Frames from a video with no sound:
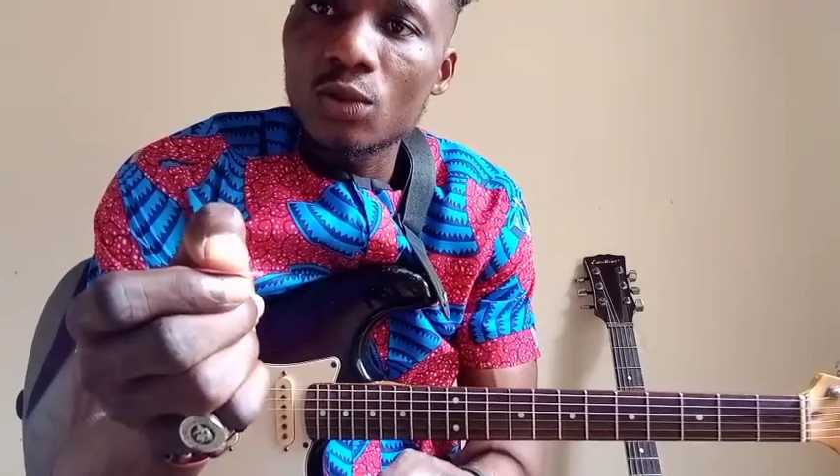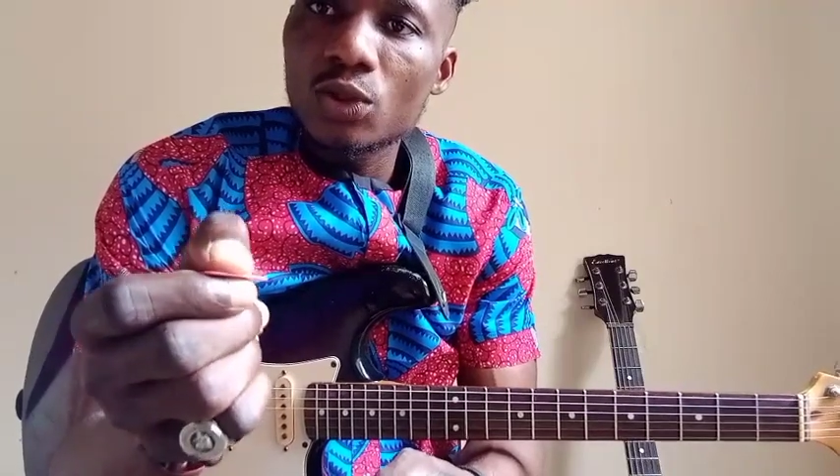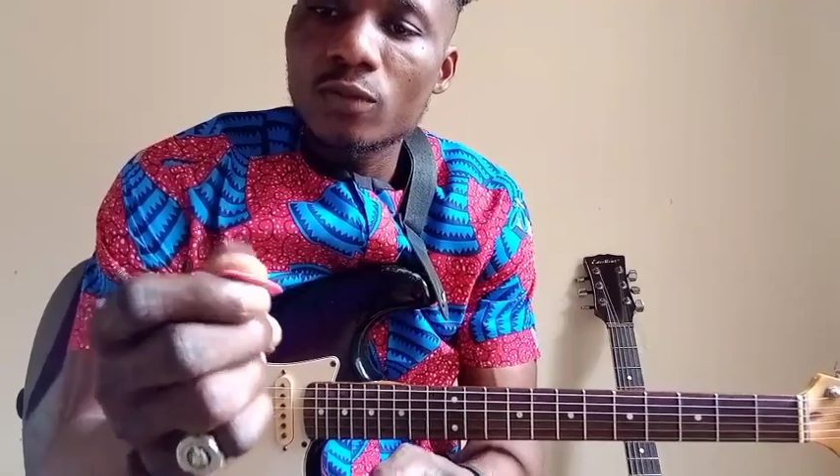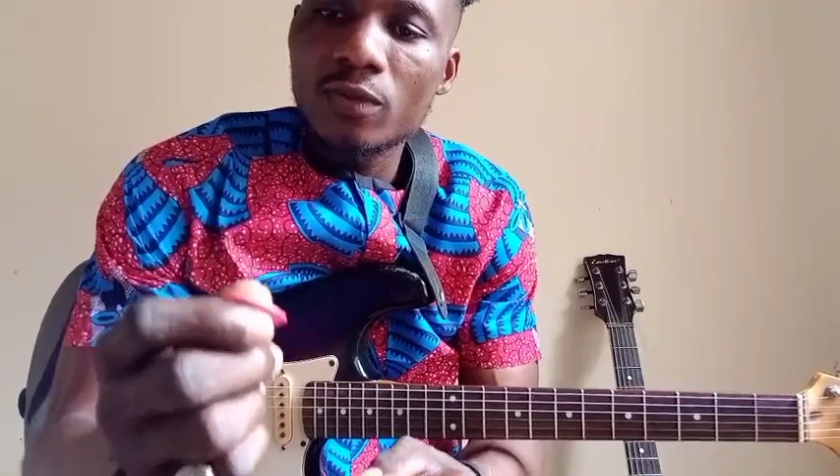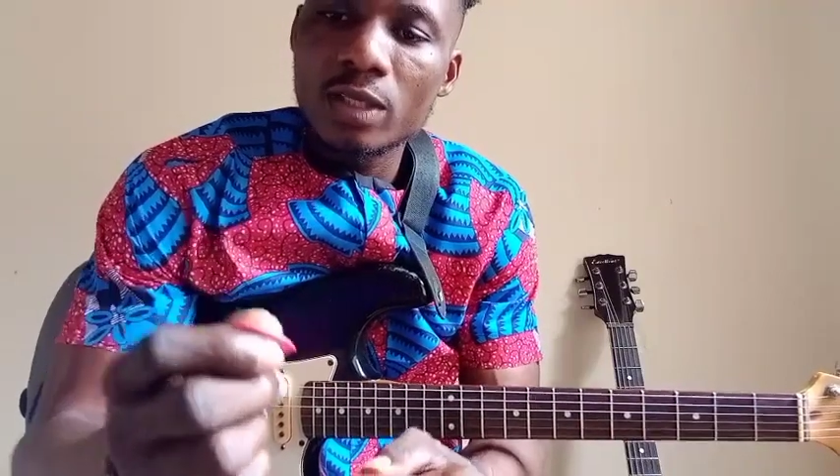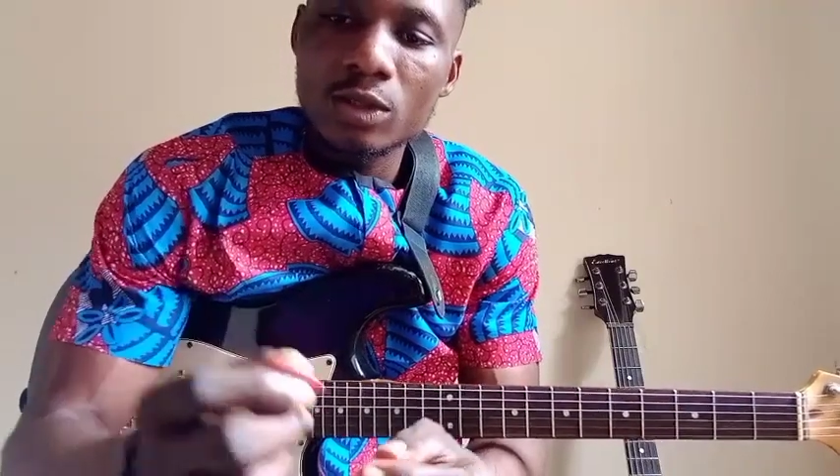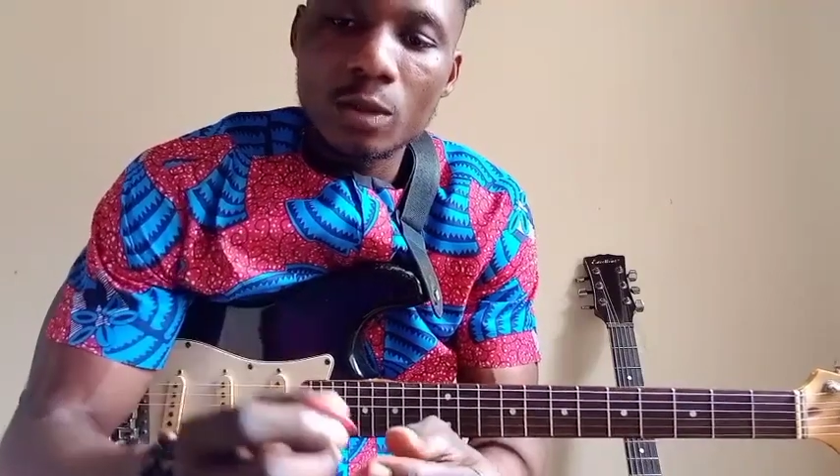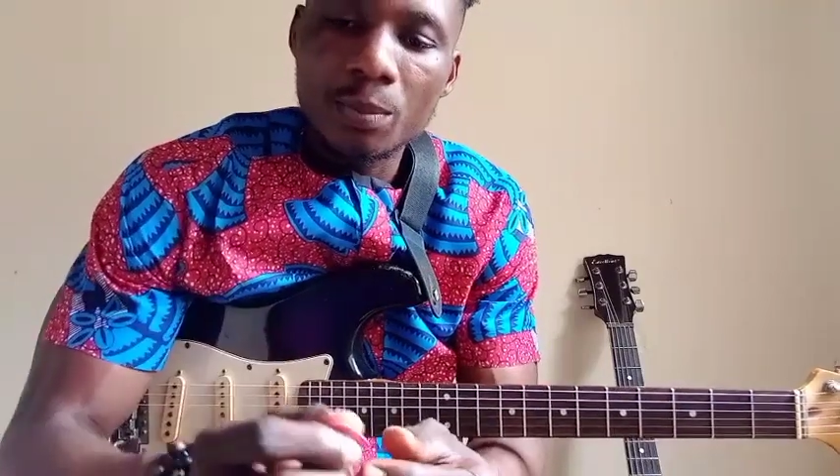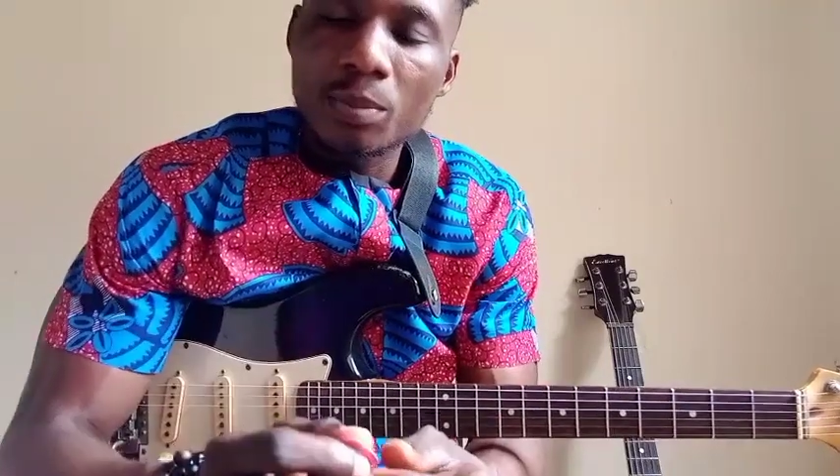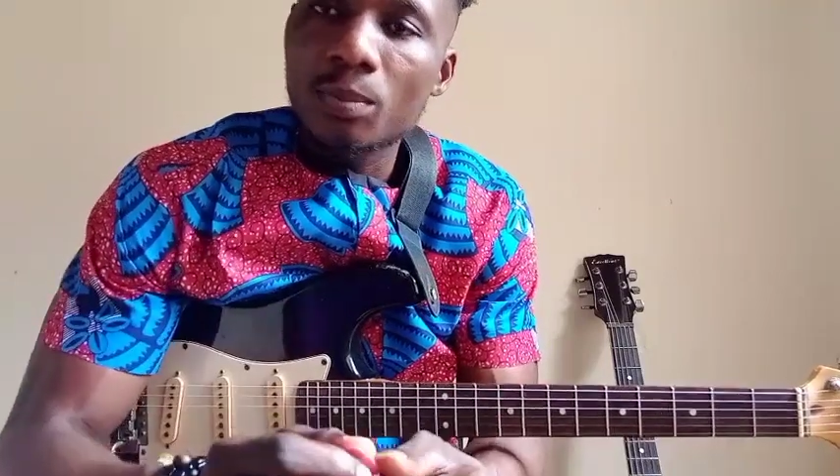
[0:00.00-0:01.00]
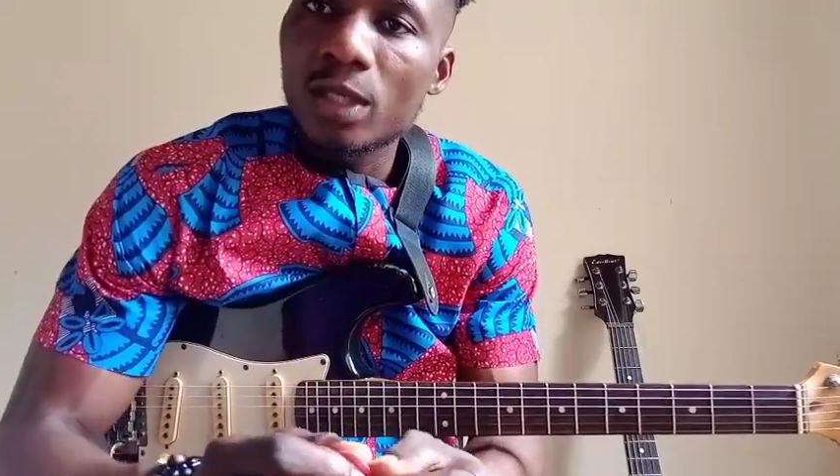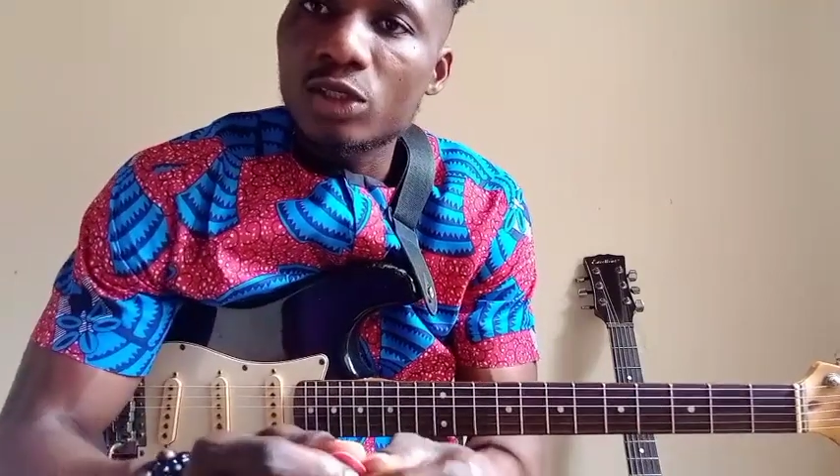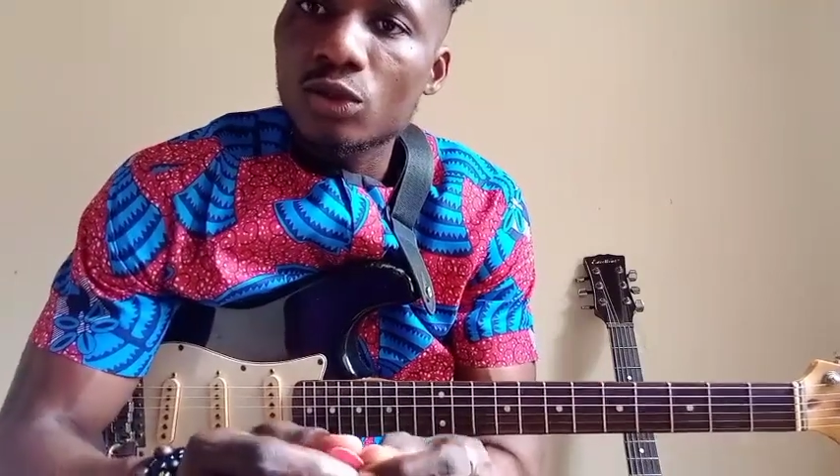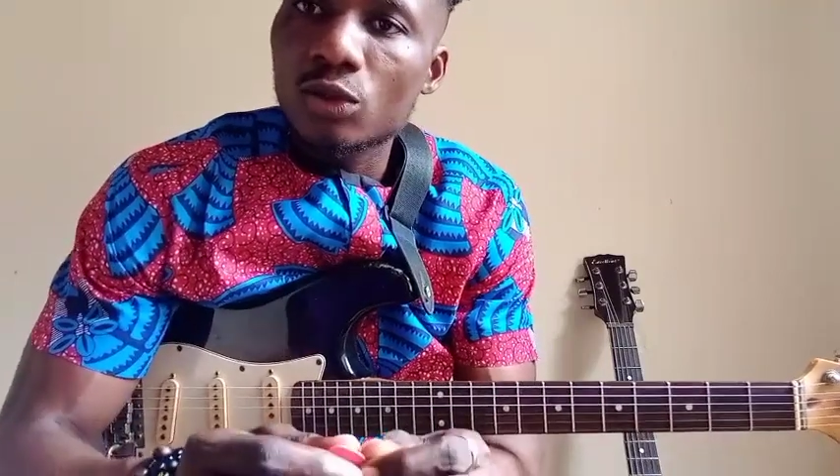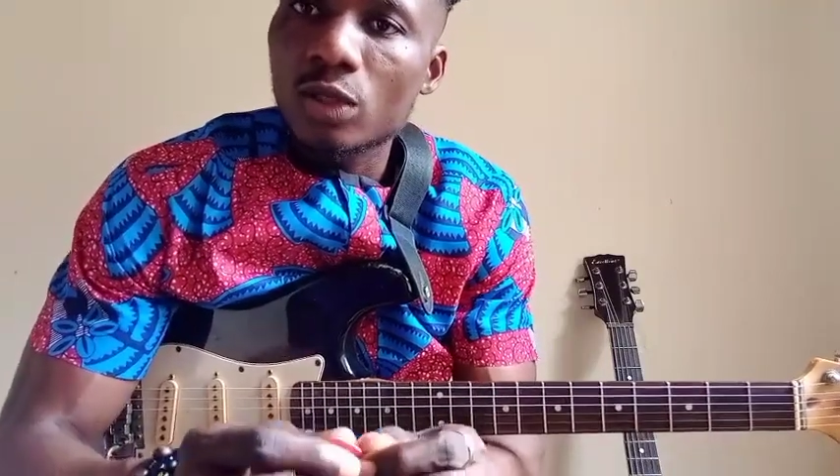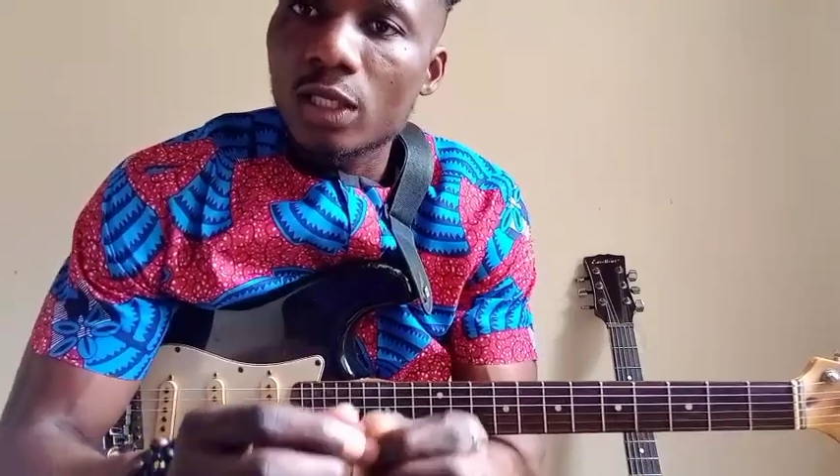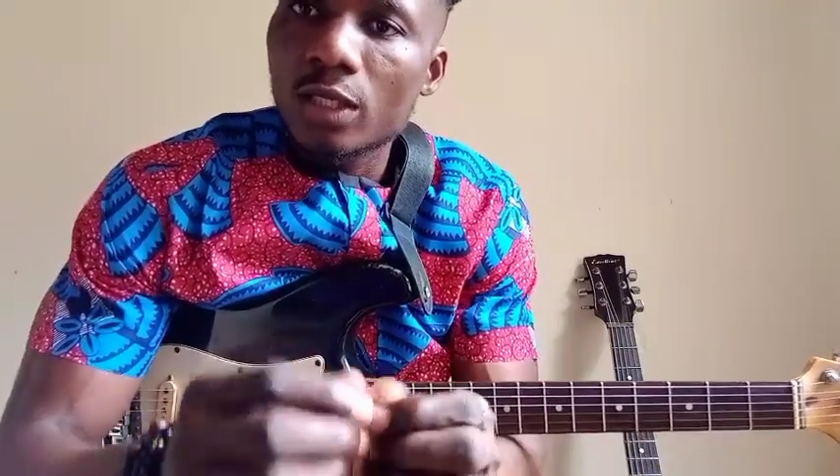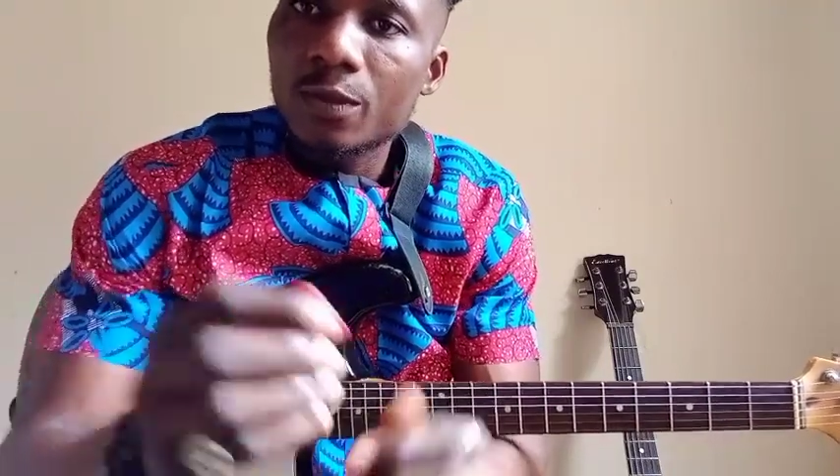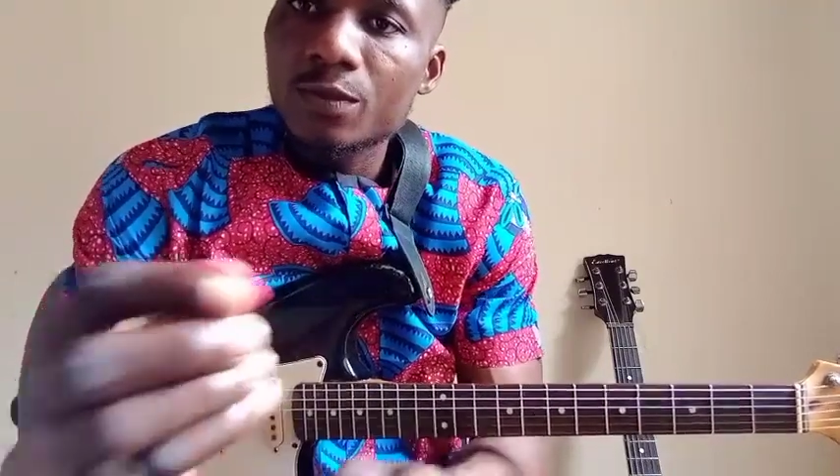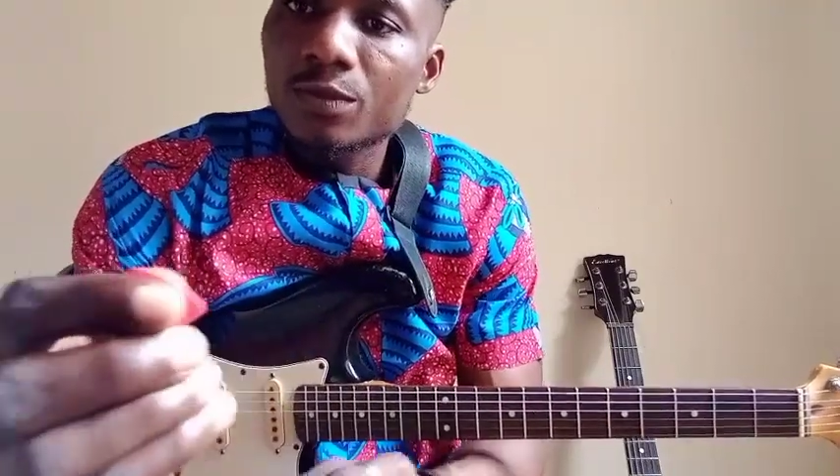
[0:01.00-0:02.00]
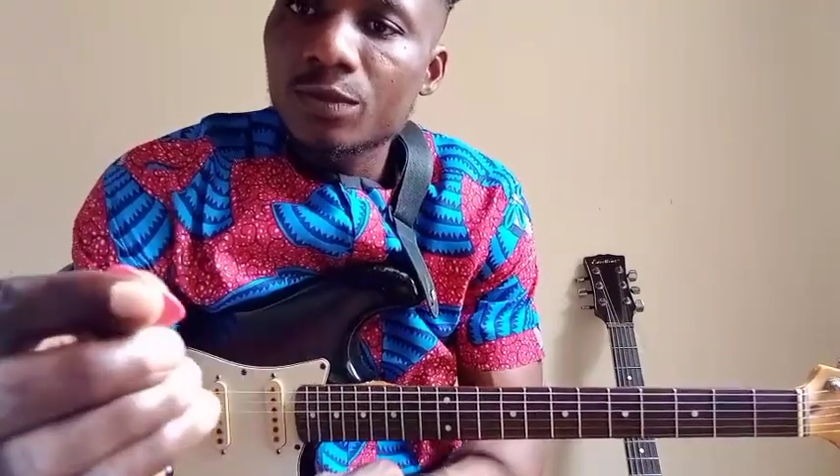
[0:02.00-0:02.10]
hold your plectrum. Okay,